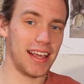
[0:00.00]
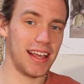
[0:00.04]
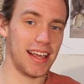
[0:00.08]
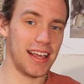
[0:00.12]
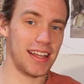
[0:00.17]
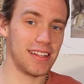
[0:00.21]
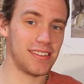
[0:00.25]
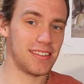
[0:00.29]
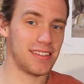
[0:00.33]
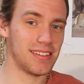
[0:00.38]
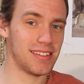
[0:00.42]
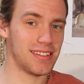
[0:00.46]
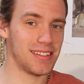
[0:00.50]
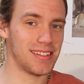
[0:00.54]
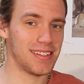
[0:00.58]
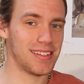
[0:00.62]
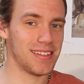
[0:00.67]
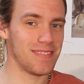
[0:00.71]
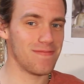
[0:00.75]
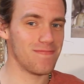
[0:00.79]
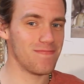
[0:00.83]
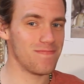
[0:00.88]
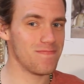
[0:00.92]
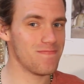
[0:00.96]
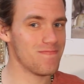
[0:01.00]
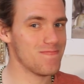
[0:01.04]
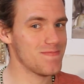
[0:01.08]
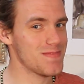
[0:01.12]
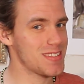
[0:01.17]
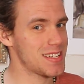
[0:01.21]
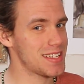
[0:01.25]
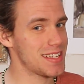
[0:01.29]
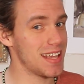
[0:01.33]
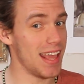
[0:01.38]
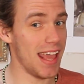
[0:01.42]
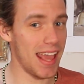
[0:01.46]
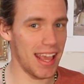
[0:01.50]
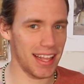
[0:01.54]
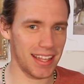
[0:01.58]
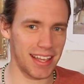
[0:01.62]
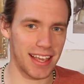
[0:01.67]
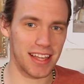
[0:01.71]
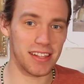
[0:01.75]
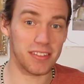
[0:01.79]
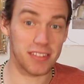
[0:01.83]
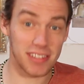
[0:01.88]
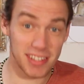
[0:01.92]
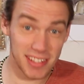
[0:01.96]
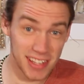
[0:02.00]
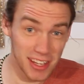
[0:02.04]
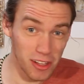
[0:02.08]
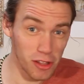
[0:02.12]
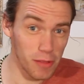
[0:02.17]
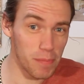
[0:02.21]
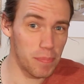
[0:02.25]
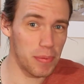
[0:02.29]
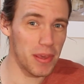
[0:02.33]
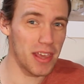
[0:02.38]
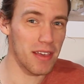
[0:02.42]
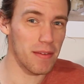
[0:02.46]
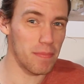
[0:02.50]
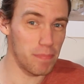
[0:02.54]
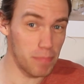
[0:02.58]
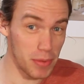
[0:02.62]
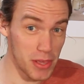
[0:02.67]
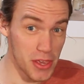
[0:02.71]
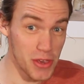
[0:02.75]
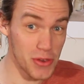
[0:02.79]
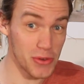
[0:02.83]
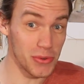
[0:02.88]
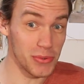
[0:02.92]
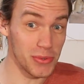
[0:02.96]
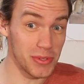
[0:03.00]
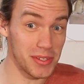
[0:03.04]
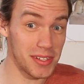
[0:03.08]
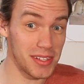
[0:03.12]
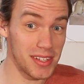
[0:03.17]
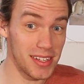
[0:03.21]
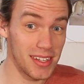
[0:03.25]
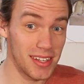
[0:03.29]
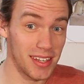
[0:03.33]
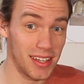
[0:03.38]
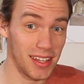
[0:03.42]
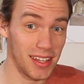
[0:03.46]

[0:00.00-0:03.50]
it can still be abused.